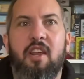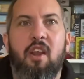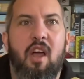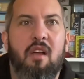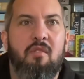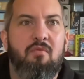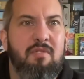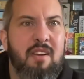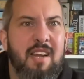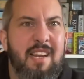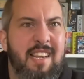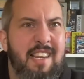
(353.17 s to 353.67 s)
that I
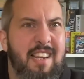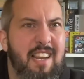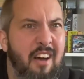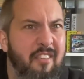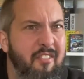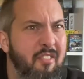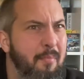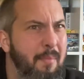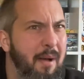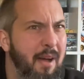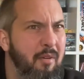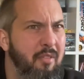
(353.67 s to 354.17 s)
really love
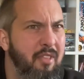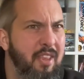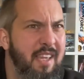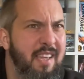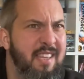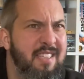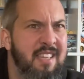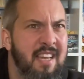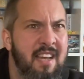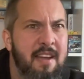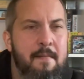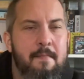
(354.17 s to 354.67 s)
about
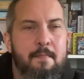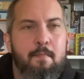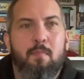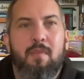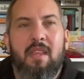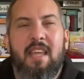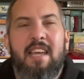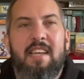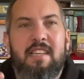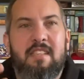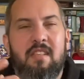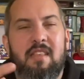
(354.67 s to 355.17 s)
these
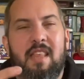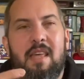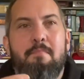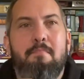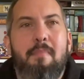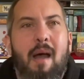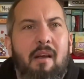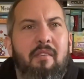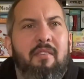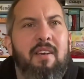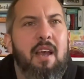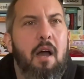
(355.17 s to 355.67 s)
is that they
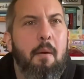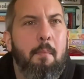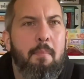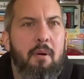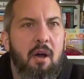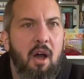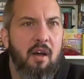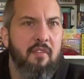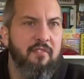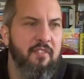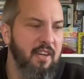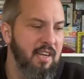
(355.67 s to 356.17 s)
marry up
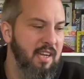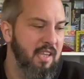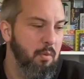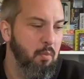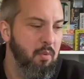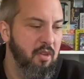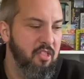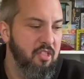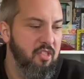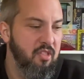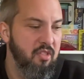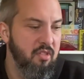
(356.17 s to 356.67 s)
perfectly
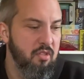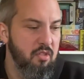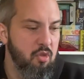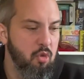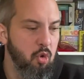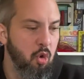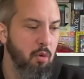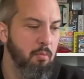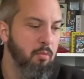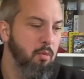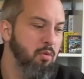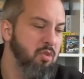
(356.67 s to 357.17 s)
with
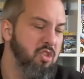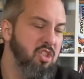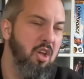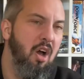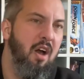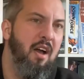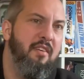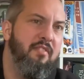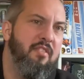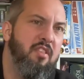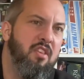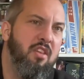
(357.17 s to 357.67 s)
normal
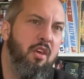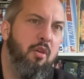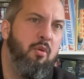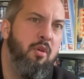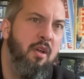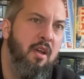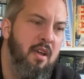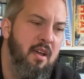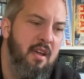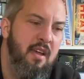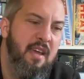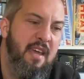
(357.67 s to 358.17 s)
Scythe. So
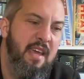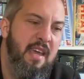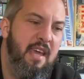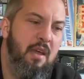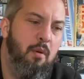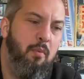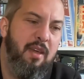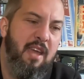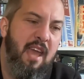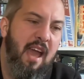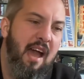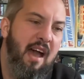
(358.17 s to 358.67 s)
here
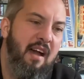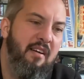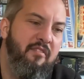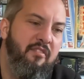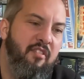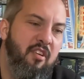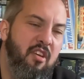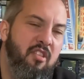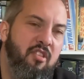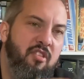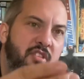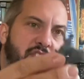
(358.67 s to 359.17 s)
we have
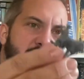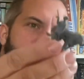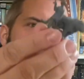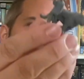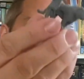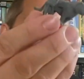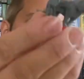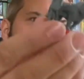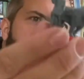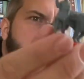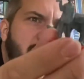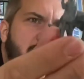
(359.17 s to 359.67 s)

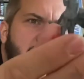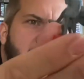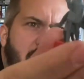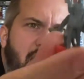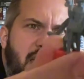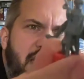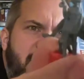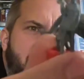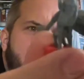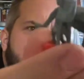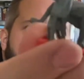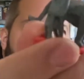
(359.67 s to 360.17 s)
normal
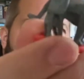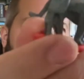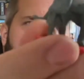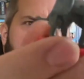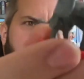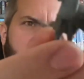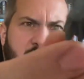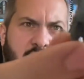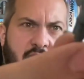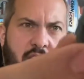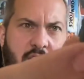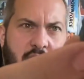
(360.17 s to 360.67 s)
Scythe
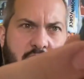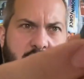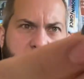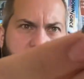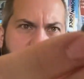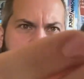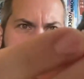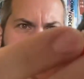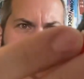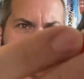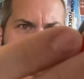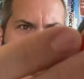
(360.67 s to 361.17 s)

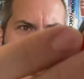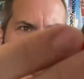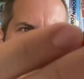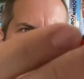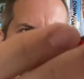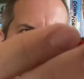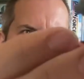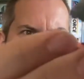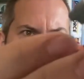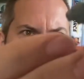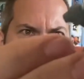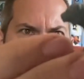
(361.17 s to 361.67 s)

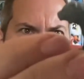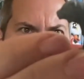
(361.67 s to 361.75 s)
minis